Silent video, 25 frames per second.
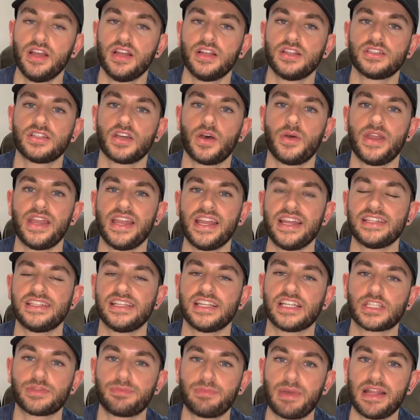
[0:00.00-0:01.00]
so it is
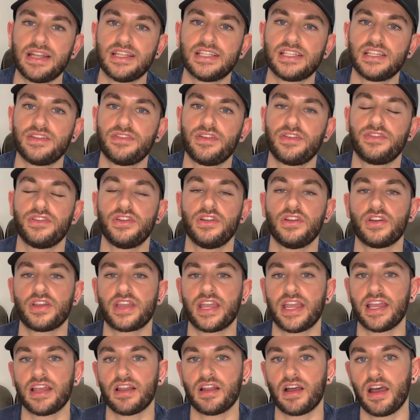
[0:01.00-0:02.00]
expensive if you
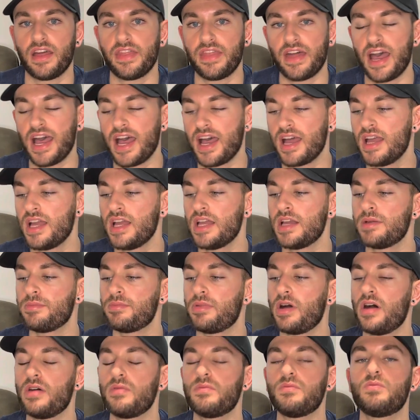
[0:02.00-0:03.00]
look at it like that,
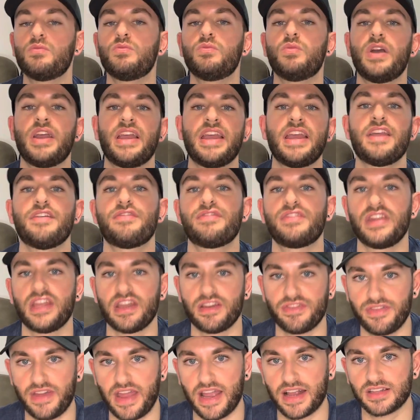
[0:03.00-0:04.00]
but we're here for the
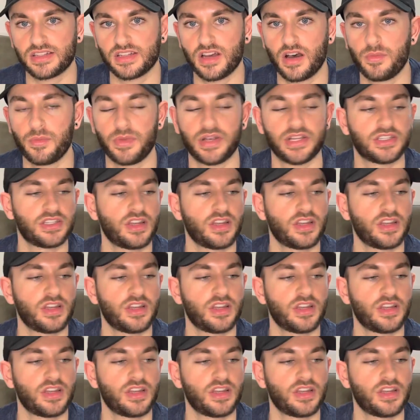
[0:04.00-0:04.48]
effects, aren't we?